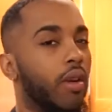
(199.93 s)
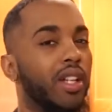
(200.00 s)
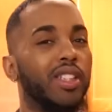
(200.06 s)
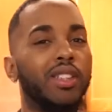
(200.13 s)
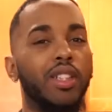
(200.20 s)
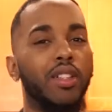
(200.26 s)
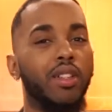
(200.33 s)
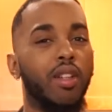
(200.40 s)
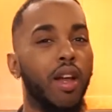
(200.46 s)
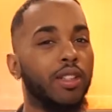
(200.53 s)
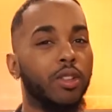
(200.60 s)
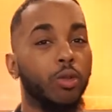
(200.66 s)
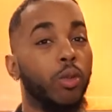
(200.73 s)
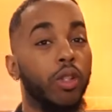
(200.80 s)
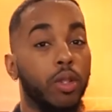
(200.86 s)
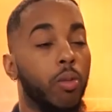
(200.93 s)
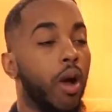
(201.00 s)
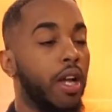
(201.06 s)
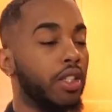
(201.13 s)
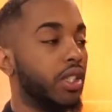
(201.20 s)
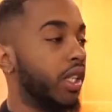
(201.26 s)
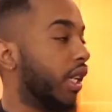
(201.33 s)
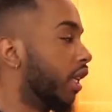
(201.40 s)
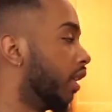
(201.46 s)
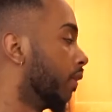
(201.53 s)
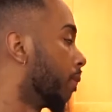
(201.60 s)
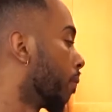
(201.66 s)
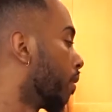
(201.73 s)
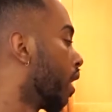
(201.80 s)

I just sit, I just really watch it and